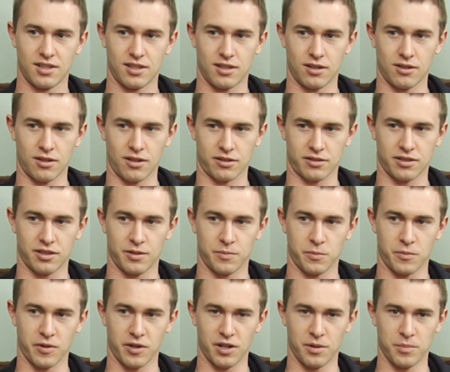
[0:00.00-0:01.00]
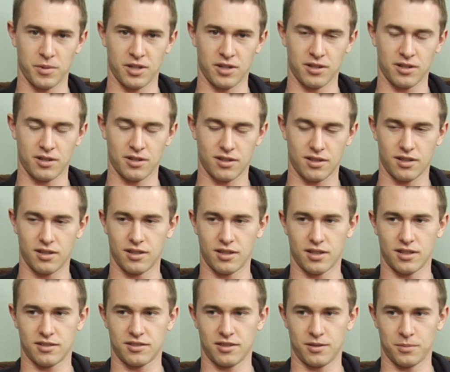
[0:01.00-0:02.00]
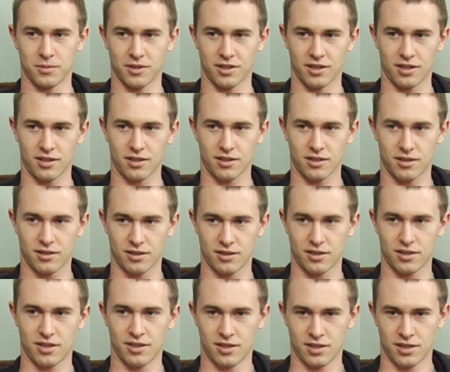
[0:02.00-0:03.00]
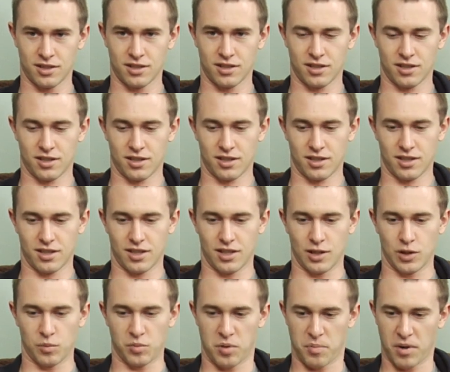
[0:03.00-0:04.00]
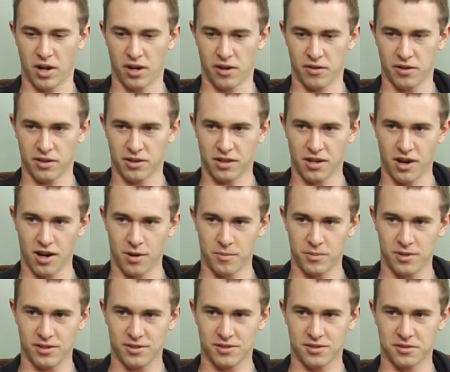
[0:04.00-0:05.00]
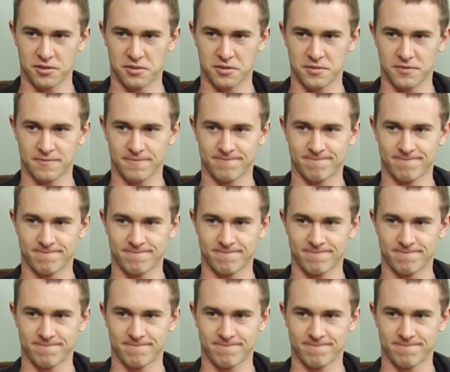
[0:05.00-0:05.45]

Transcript: I talked to him quite a bit, and that seemed like it would be better than the Army, so